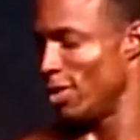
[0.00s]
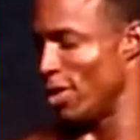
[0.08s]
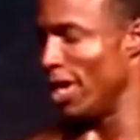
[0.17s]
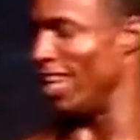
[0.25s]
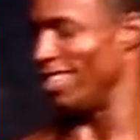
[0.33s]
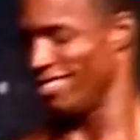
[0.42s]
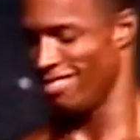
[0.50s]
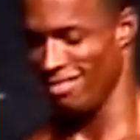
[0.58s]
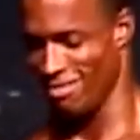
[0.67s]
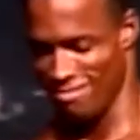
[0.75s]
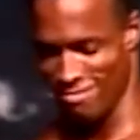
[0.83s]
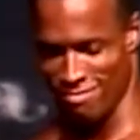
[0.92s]
up in fourth
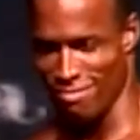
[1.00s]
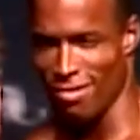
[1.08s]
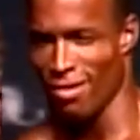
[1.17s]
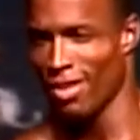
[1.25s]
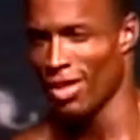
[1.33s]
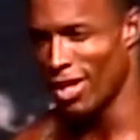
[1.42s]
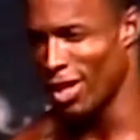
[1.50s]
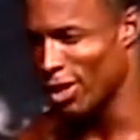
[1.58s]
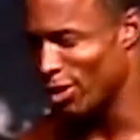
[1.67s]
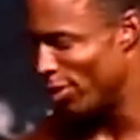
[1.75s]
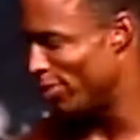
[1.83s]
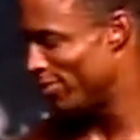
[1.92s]
place, a